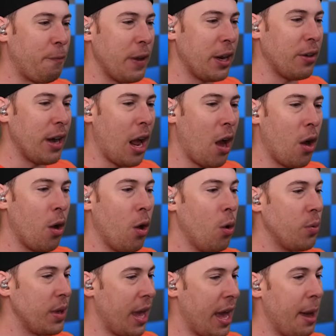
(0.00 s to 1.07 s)
figure it out.
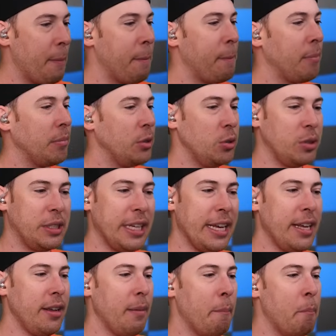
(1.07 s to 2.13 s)
Oh yeah. You
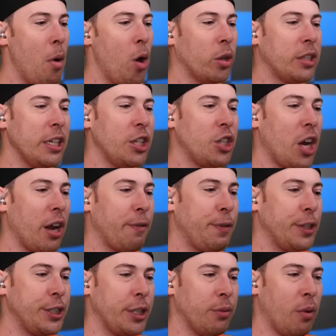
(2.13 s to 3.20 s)
see? Multi-shot
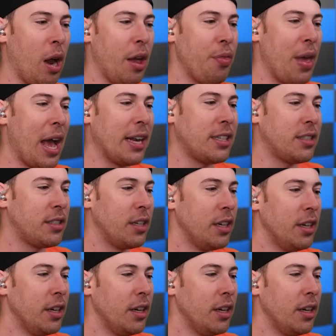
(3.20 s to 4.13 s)
fishing rod. That's